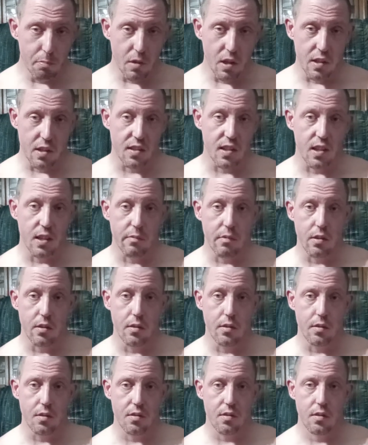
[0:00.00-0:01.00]
But the thing
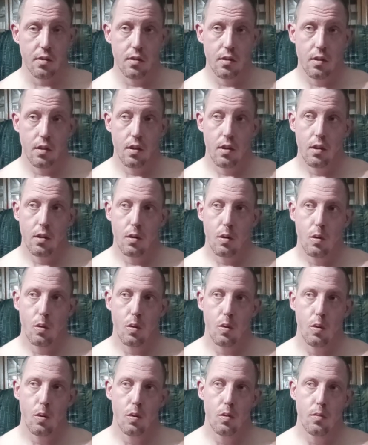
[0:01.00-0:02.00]
is,
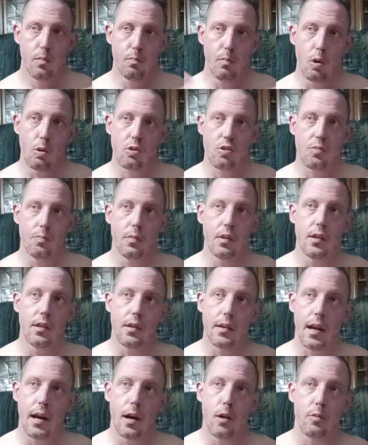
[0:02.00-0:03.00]
most
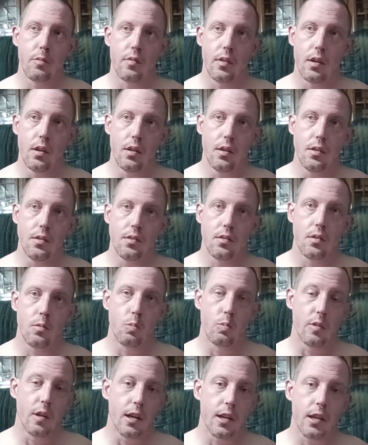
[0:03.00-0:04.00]
men nowadays,
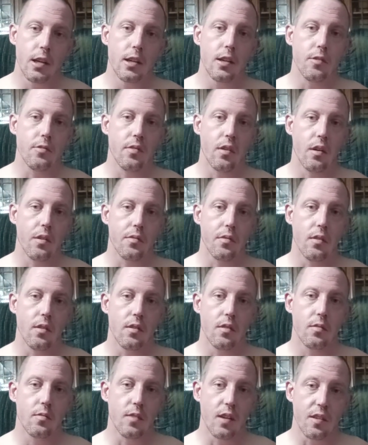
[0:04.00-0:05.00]
when they get
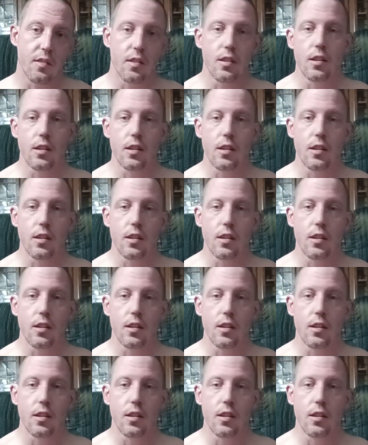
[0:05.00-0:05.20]
attracted, they